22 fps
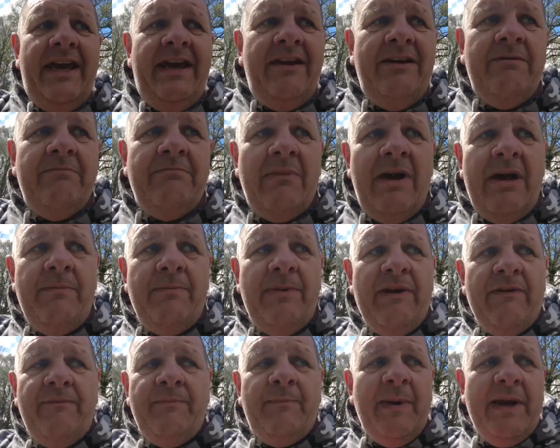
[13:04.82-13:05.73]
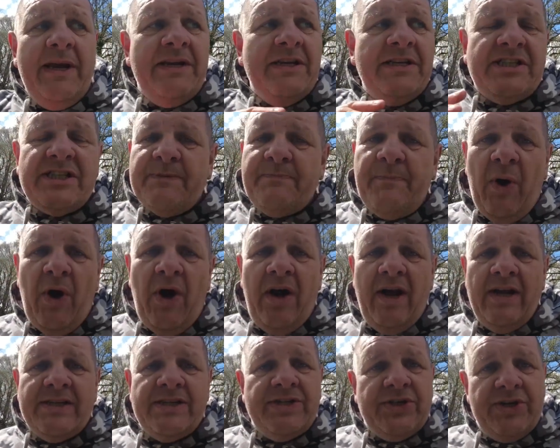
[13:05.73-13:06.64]
here. Maybe you've been
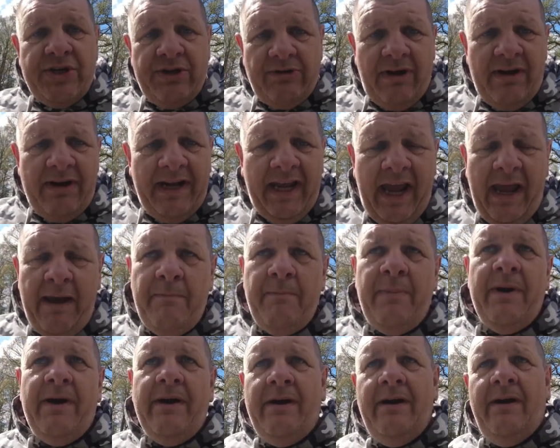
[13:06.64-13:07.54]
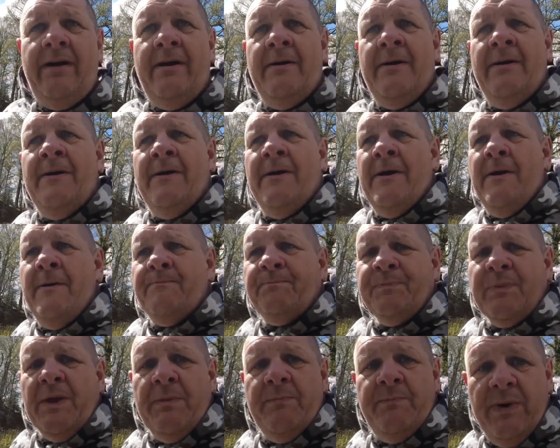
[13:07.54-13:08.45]
inspired to do your own camper,
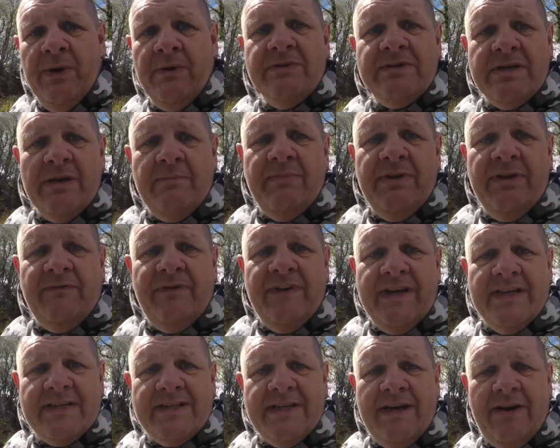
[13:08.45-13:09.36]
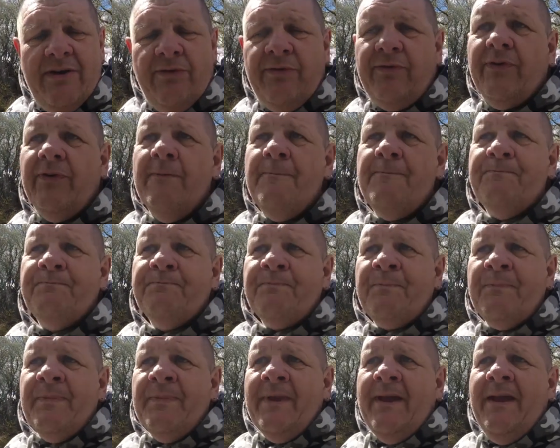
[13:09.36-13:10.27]
build something for yourself.
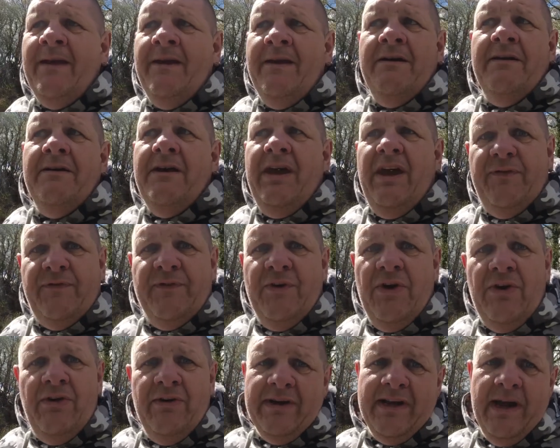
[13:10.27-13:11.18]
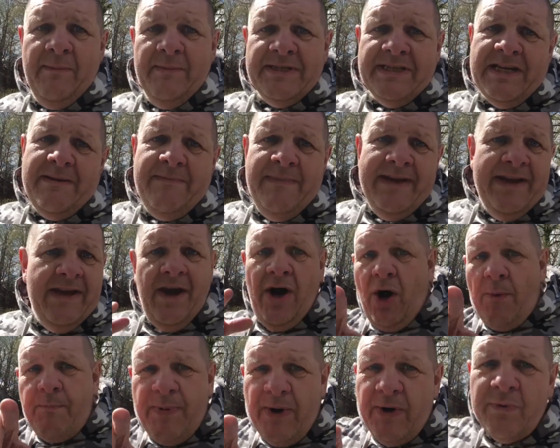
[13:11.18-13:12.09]
If not, come see me,
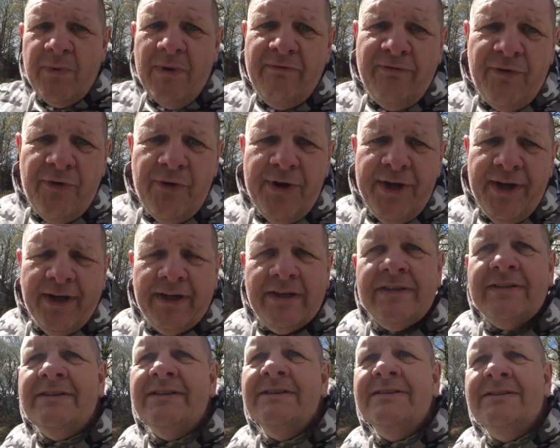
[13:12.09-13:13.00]
I'll build one for you.